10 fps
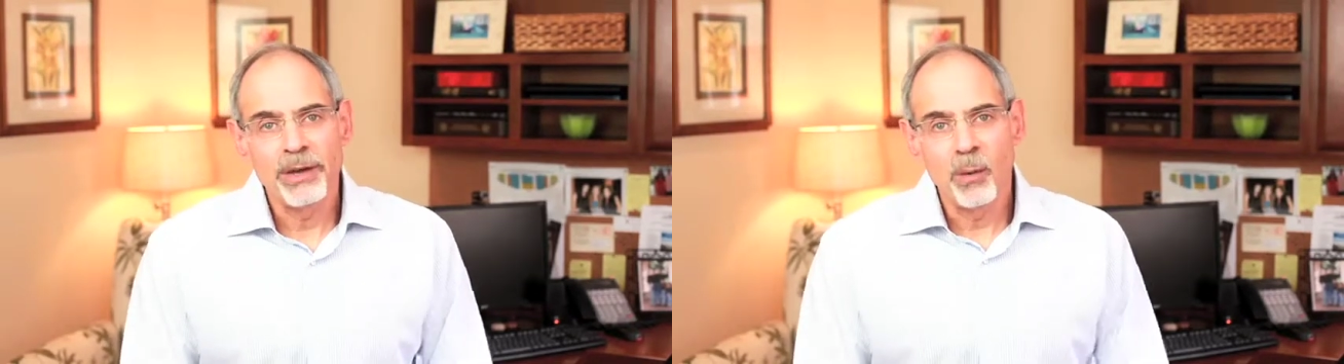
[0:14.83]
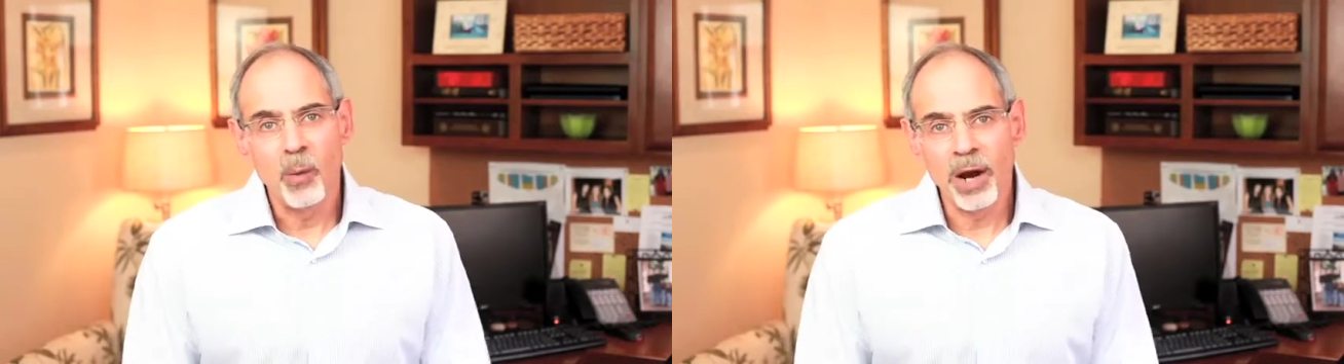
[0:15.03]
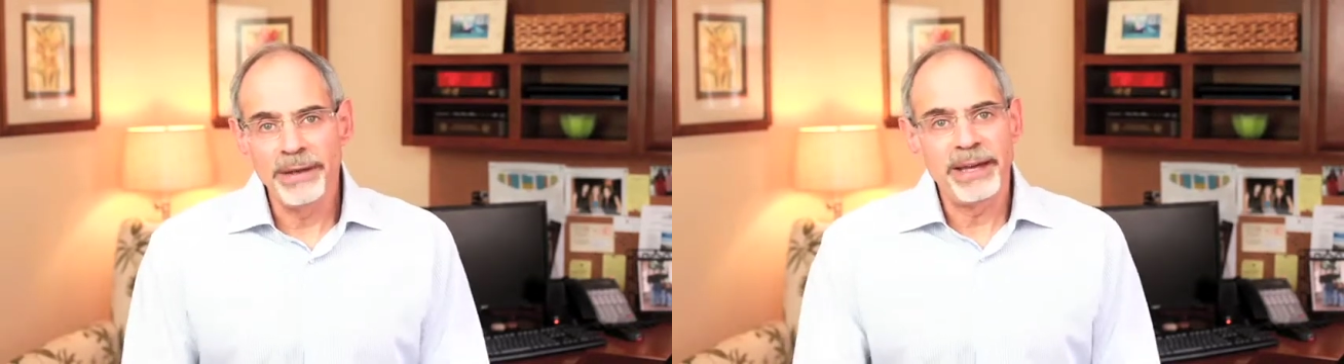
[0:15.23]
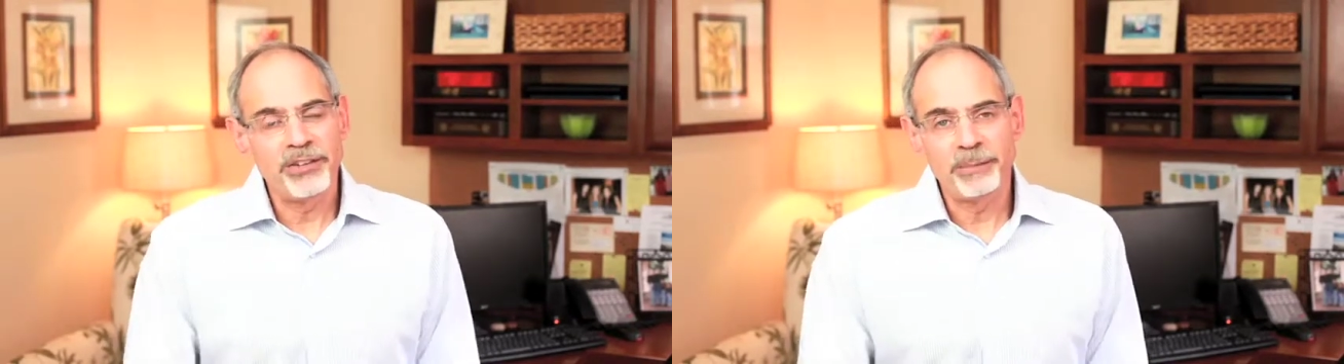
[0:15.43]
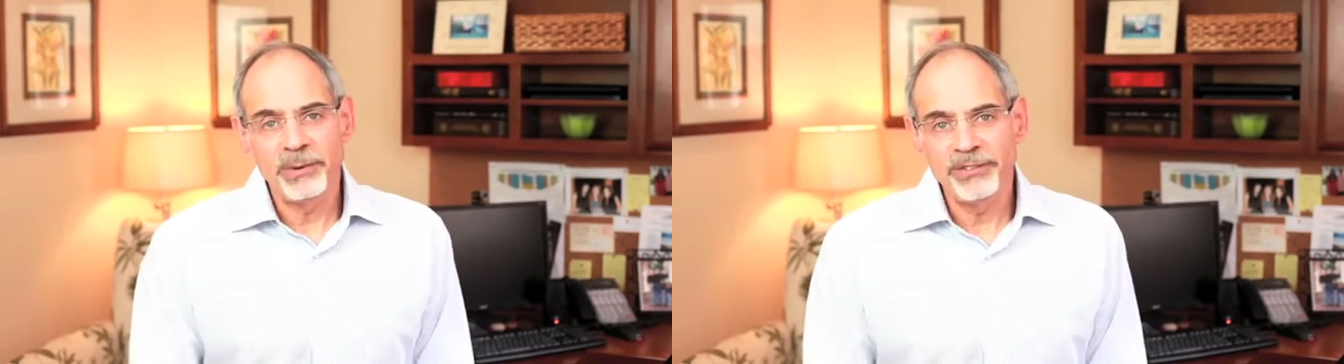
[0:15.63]
One that
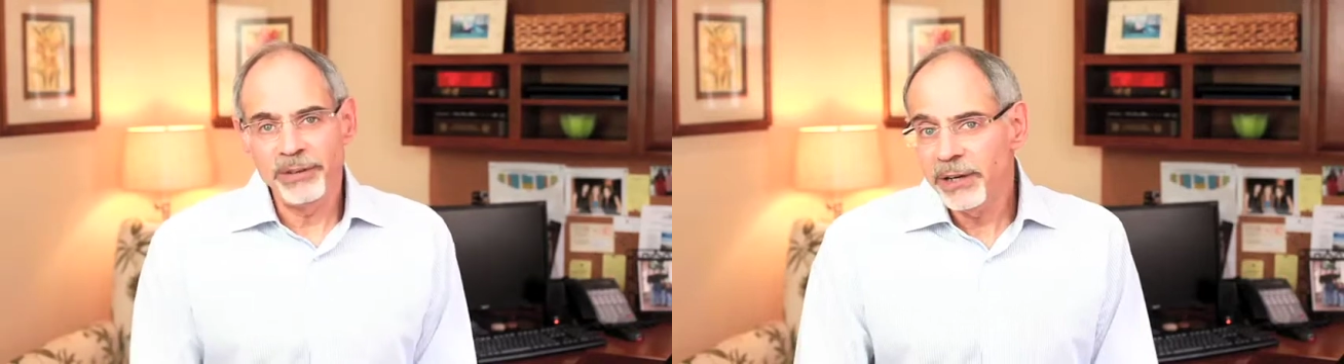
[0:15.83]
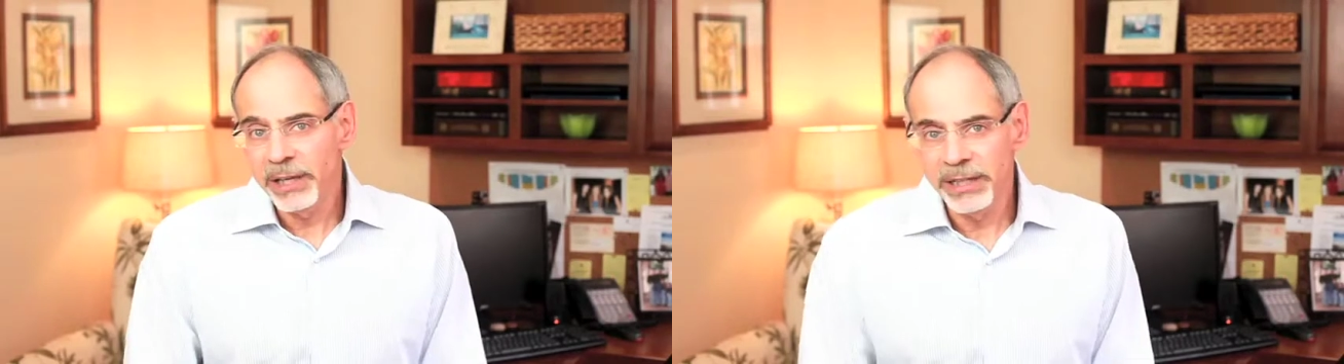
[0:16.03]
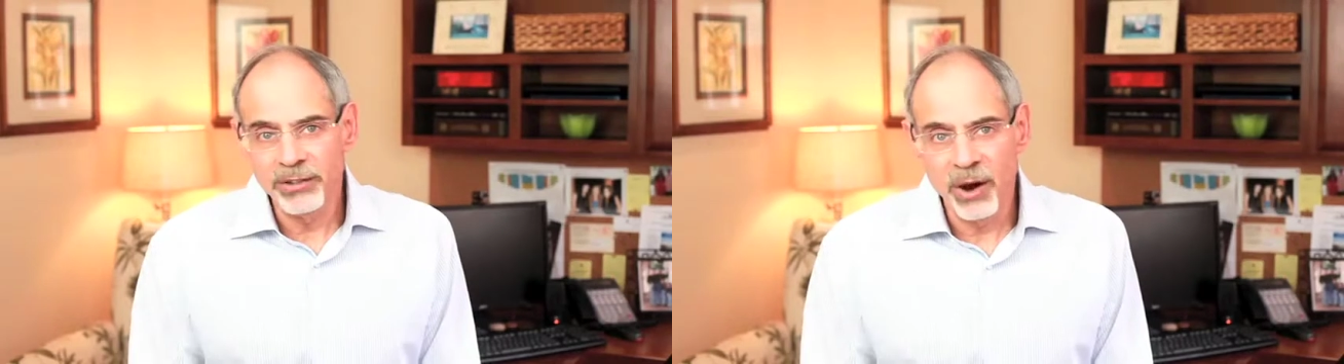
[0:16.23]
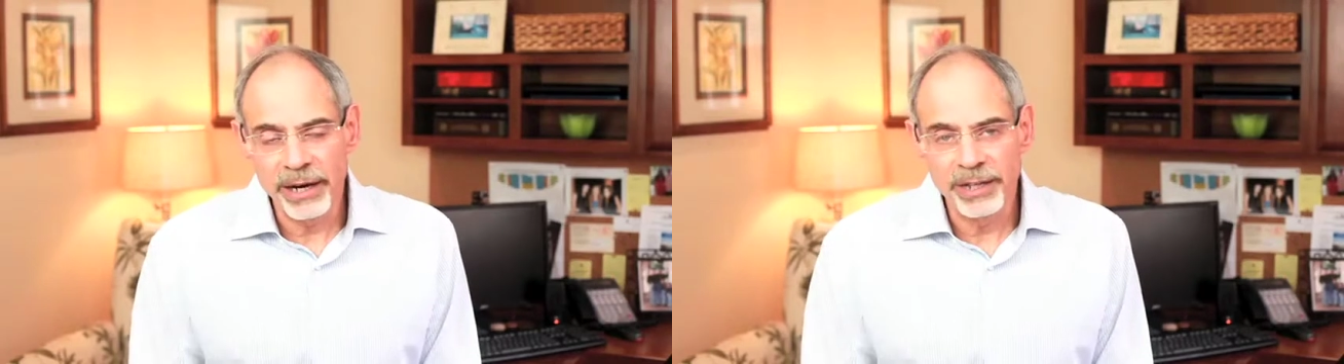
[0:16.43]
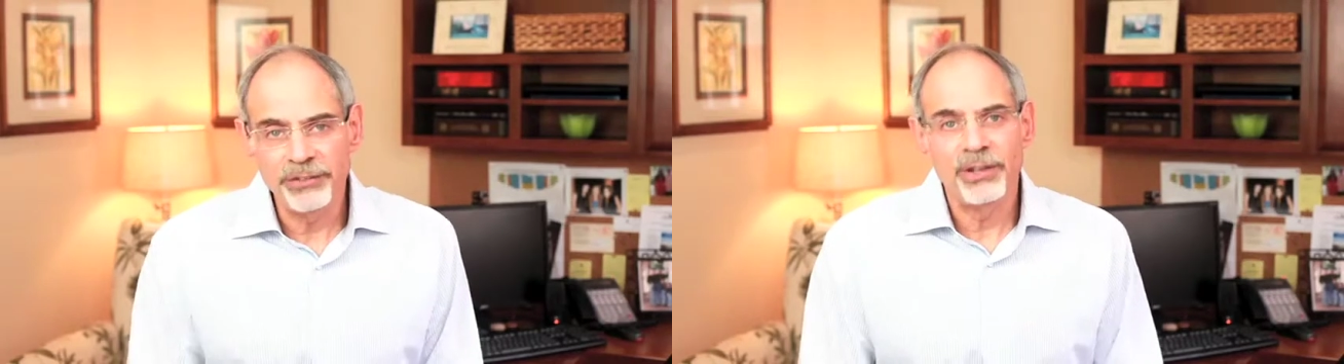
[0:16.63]
specifically
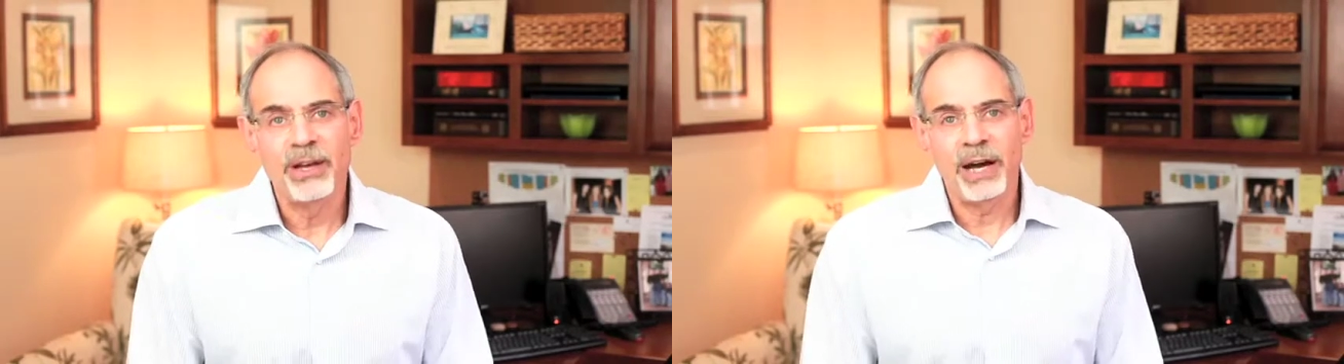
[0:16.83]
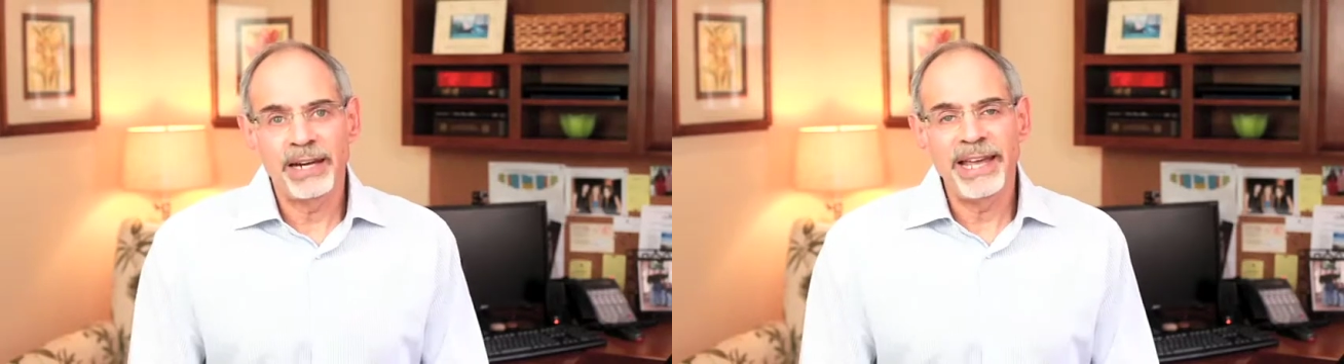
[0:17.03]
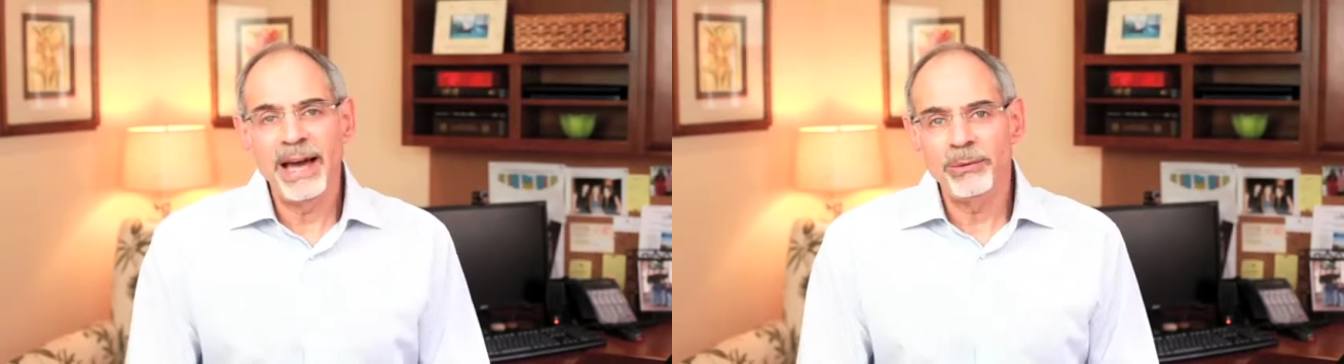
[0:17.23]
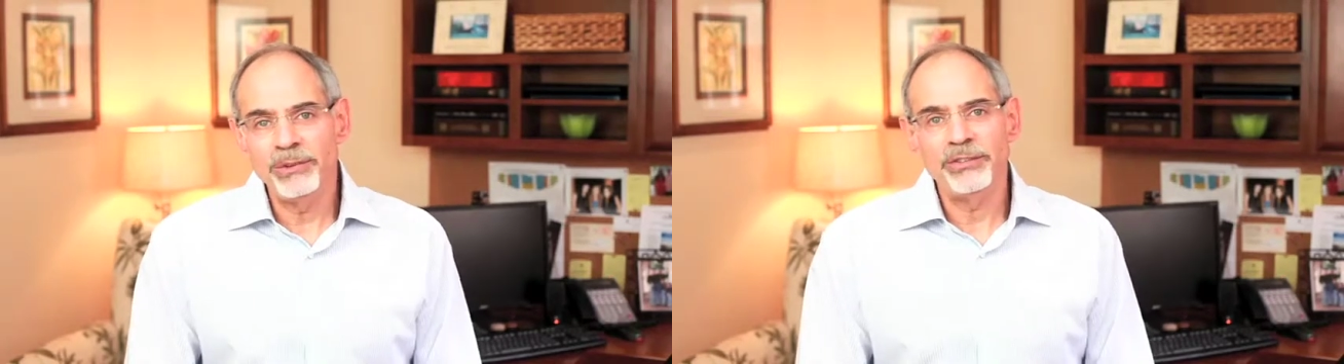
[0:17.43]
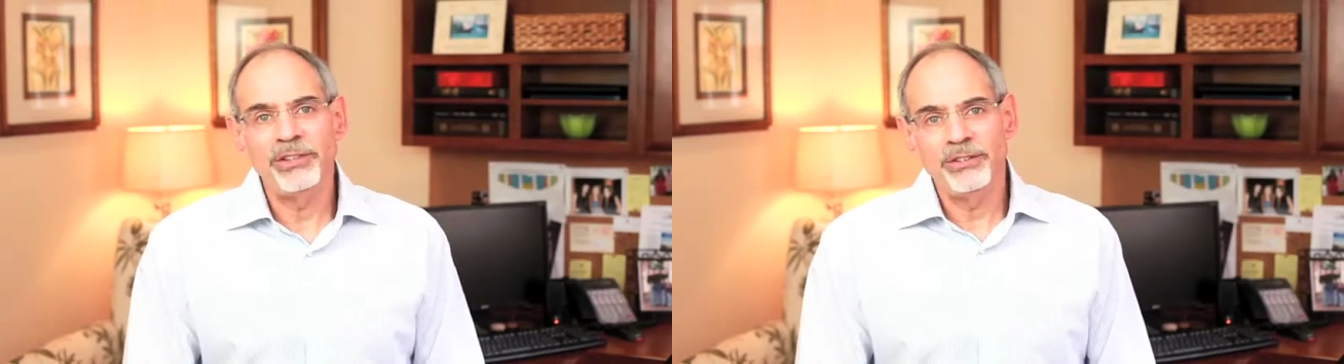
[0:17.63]
targets accountants,